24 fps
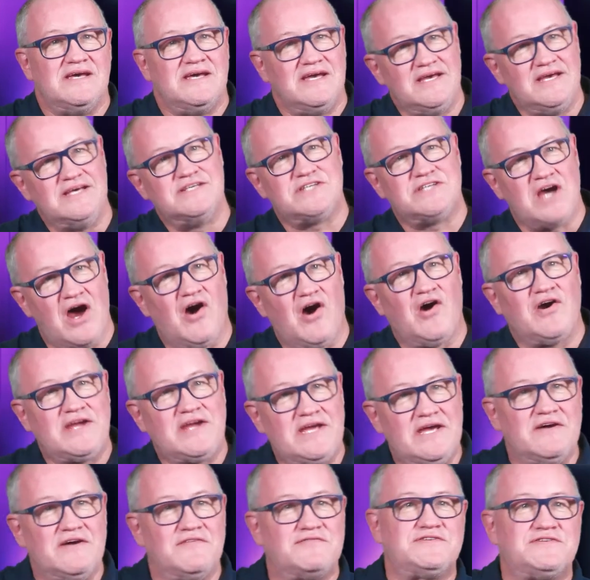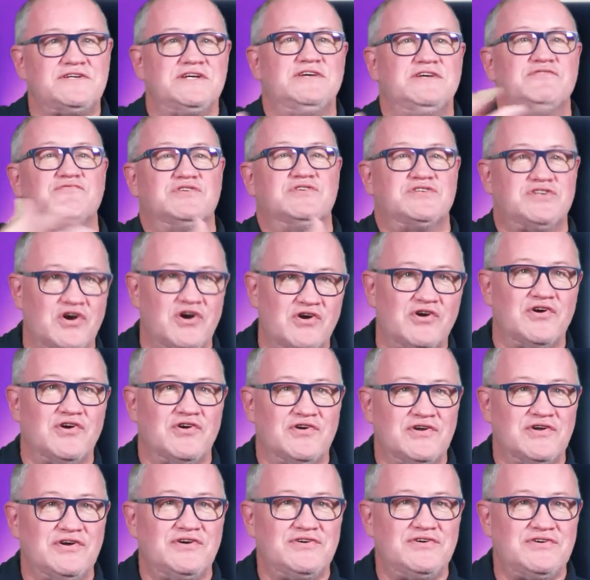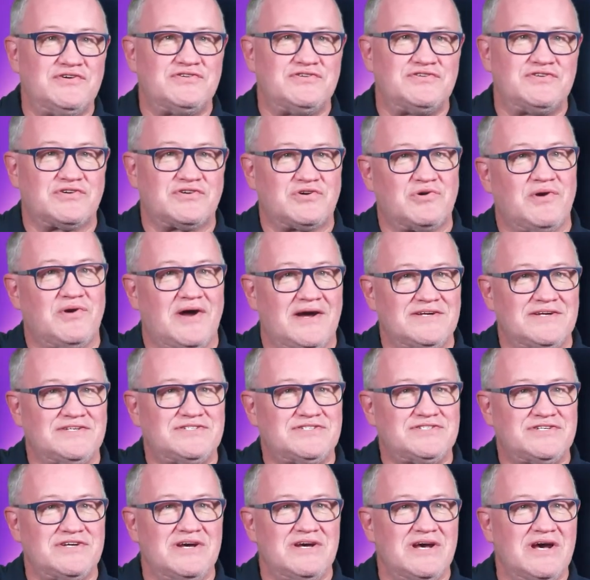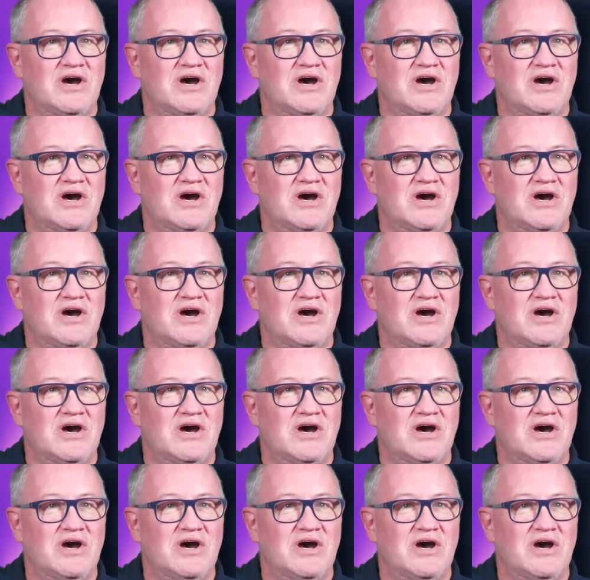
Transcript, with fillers: is our gift in return to Christ.